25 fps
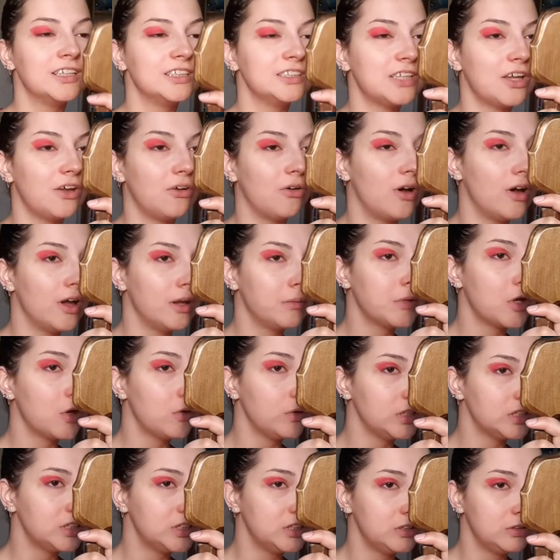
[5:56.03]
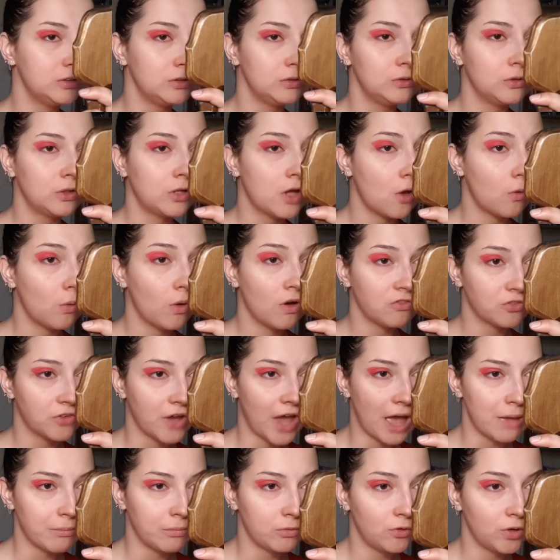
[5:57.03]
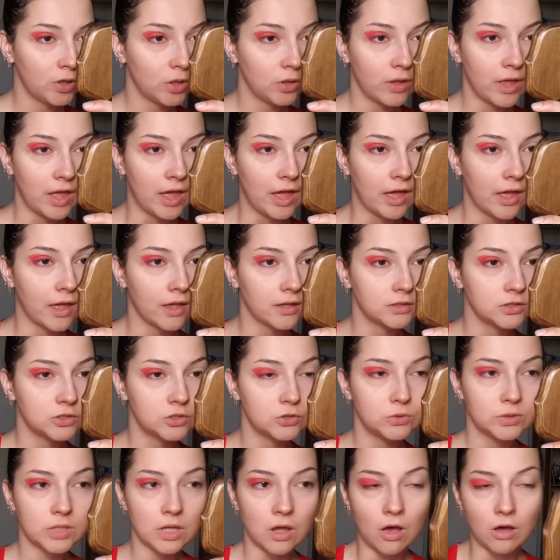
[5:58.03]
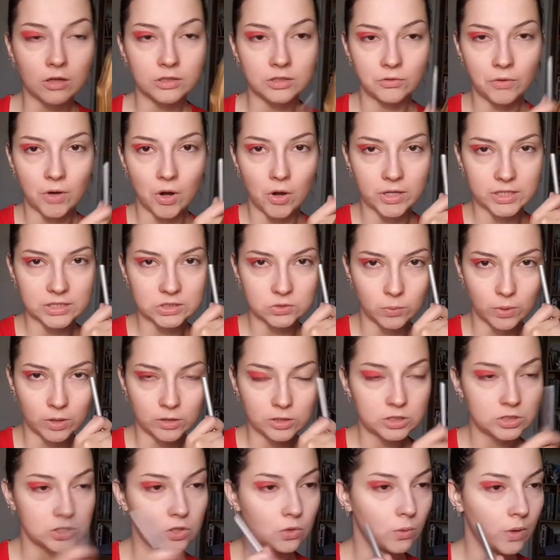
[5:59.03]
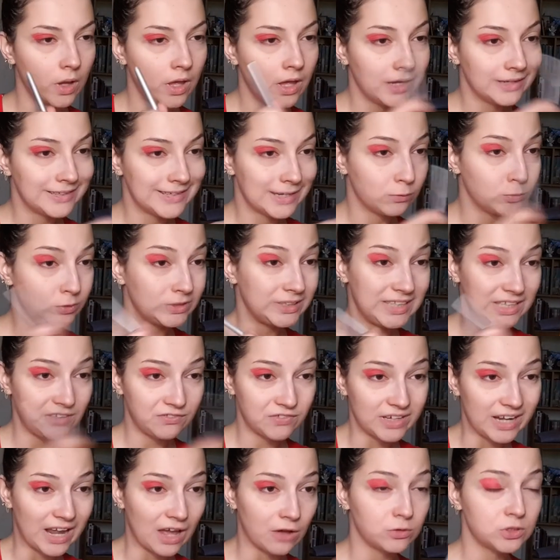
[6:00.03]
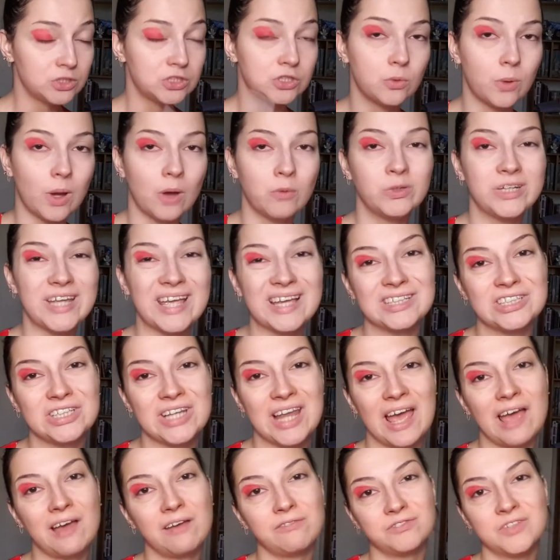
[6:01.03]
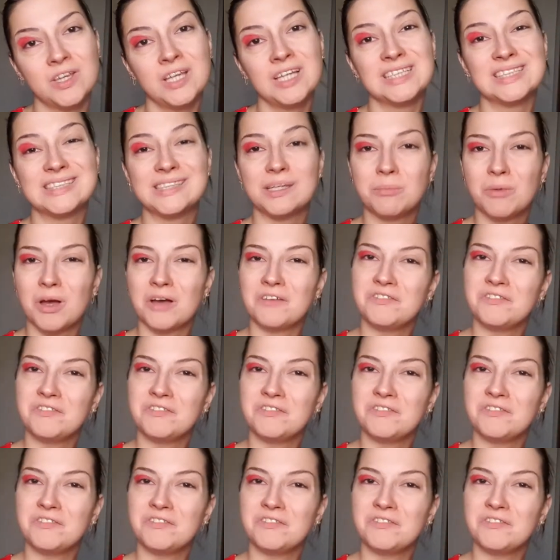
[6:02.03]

So I'm going to go off camera and do the other eye as well so they would even out so I would actually have some